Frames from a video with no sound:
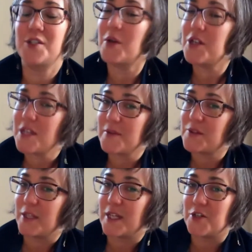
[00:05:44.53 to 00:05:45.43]
So I just thought it
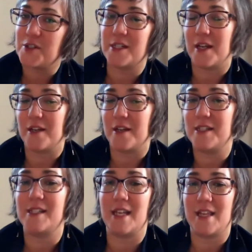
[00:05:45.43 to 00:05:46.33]
was really interesting to
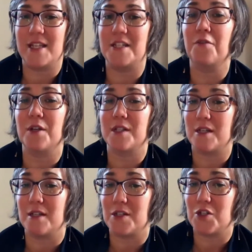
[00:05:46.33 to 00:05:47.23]
see the difference
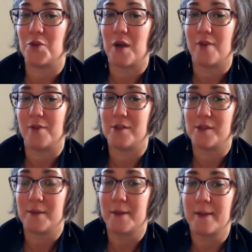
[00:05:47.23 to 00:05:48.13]
in the two covers.